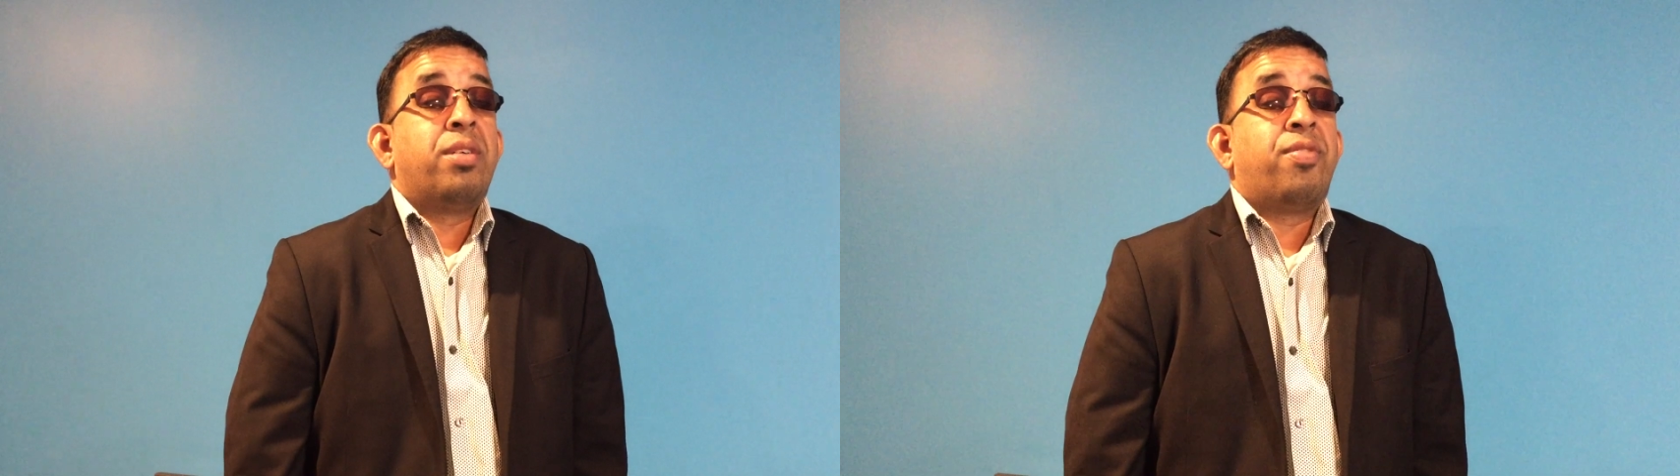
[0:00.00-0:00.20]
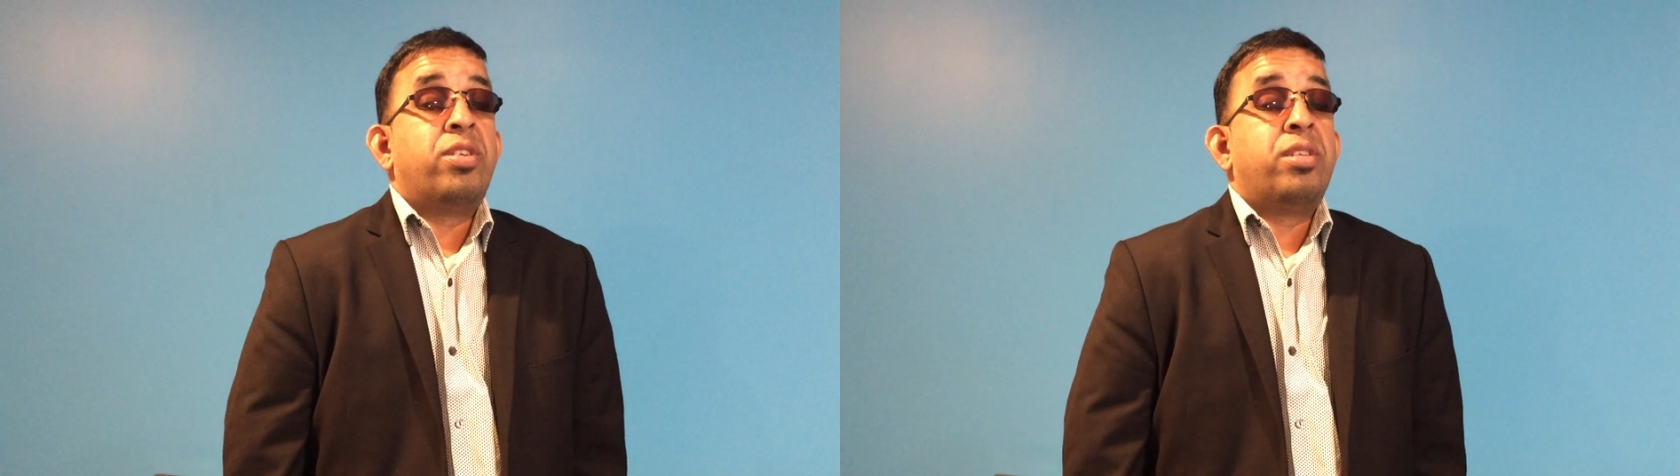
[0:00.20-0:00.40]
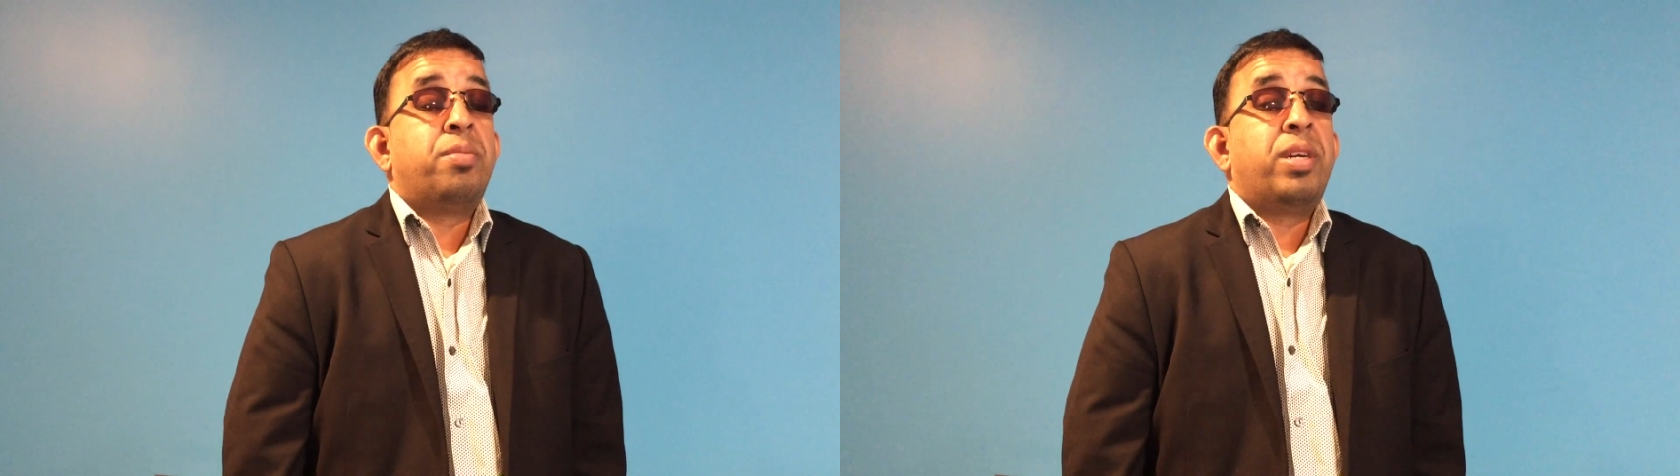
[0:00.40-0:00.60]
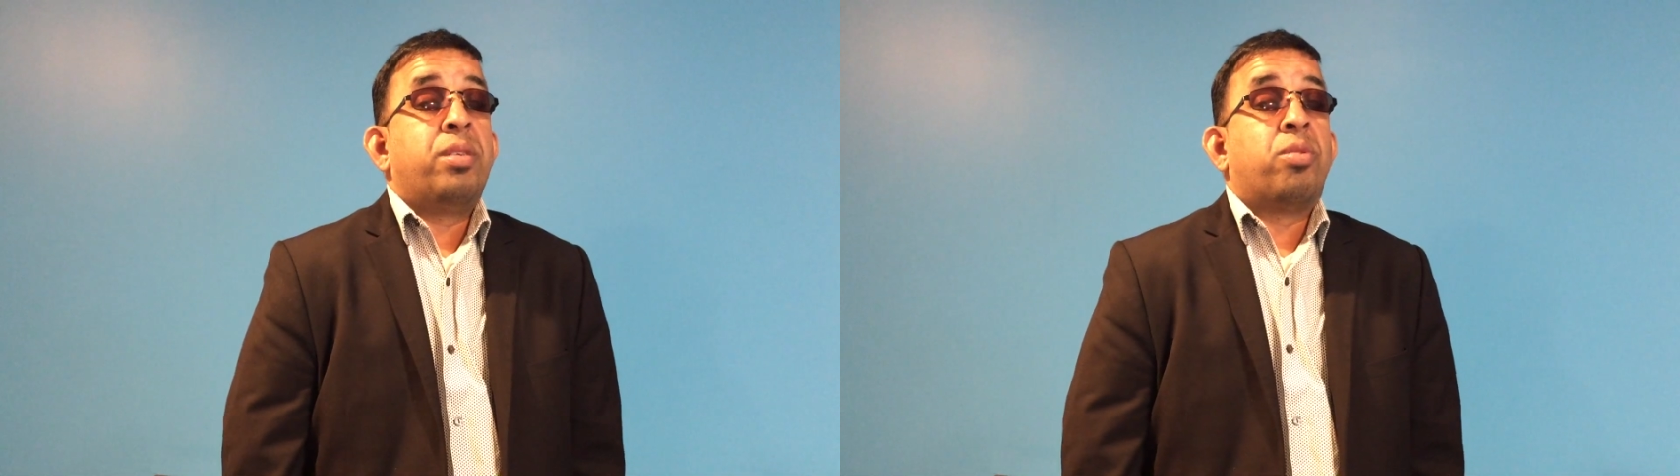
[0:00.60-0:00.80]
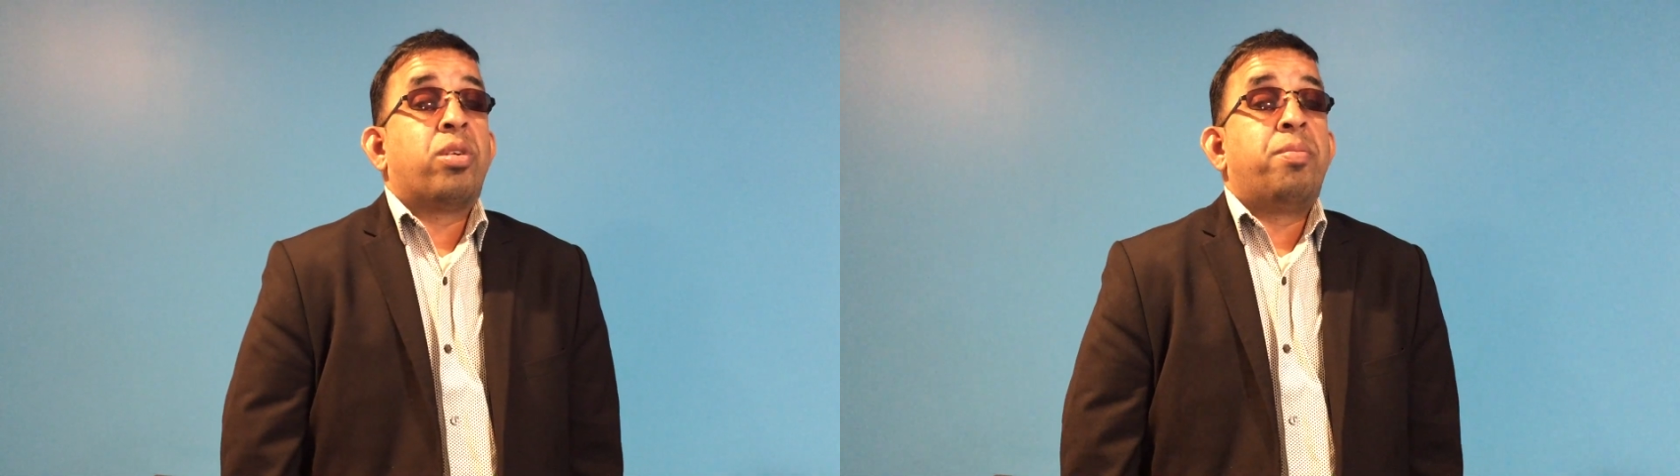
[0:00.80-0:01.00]
funded by
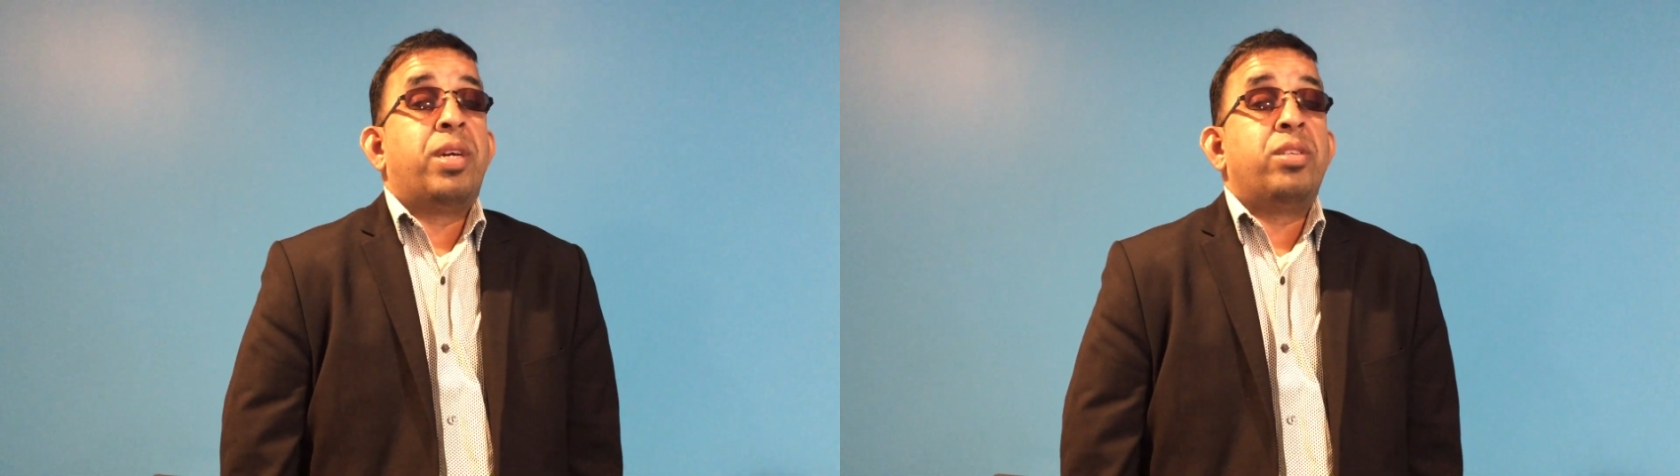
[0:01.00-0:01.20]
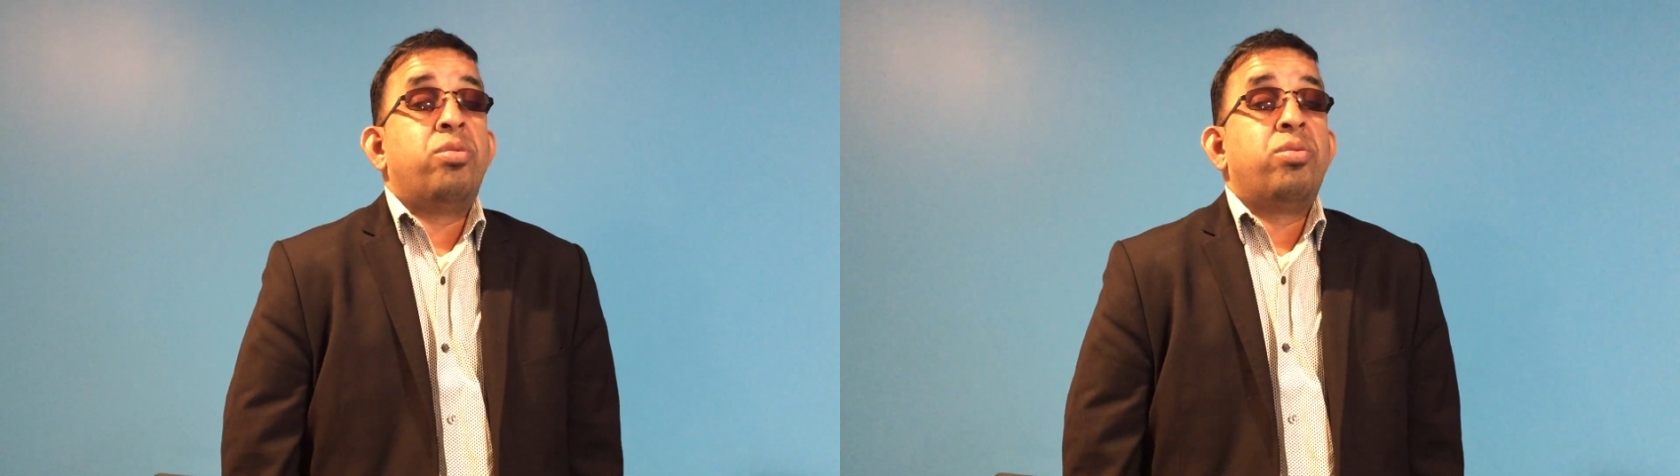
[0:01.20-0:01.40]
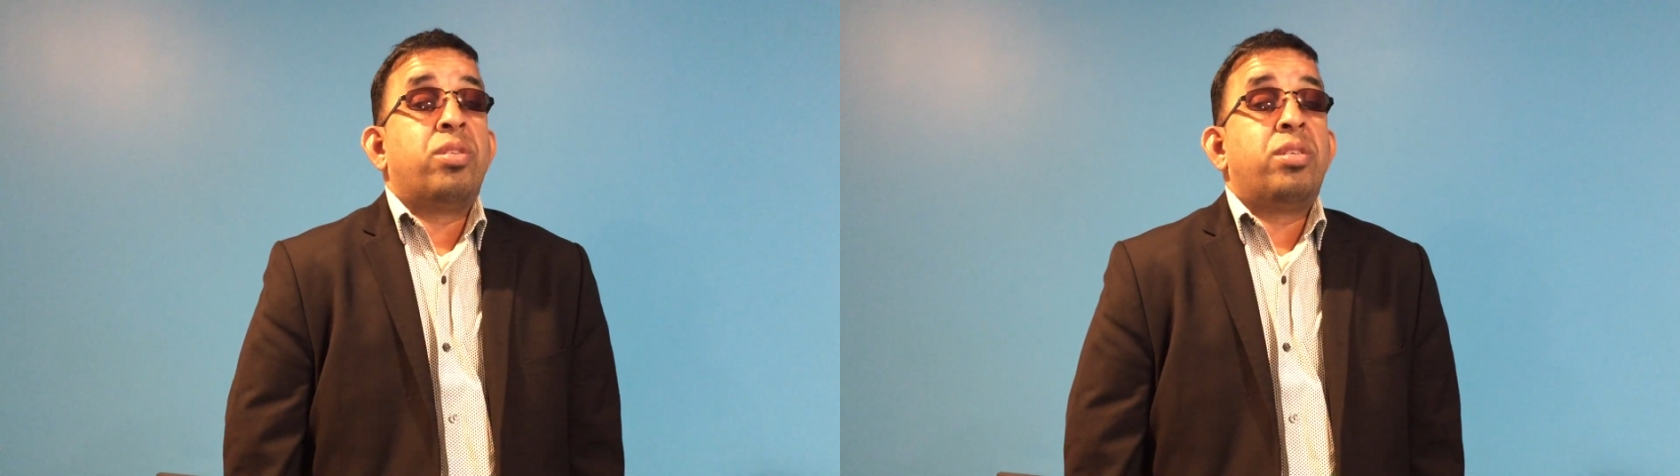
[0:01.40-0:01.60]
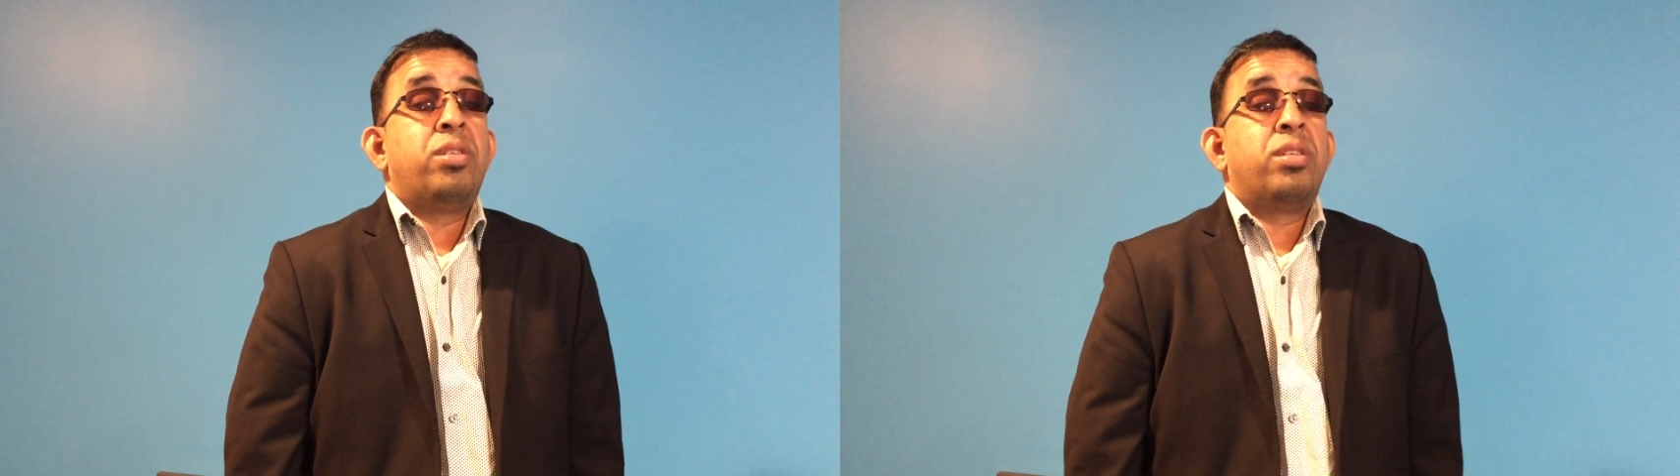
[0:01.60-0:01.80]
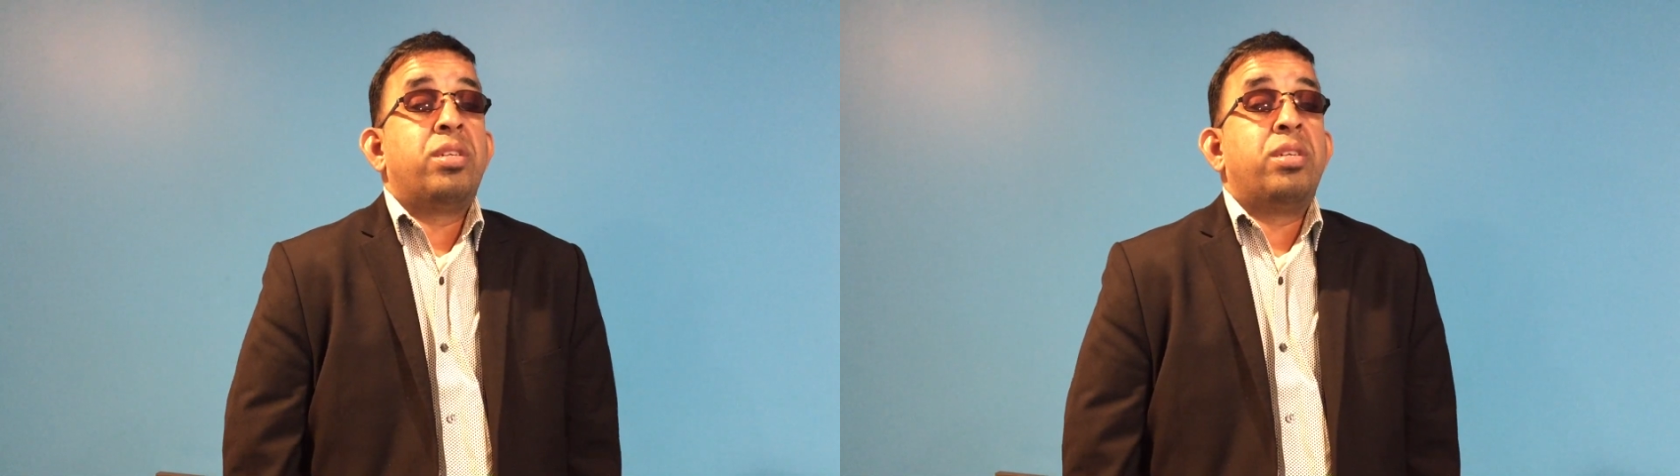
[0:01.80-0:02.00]
the World Blind Union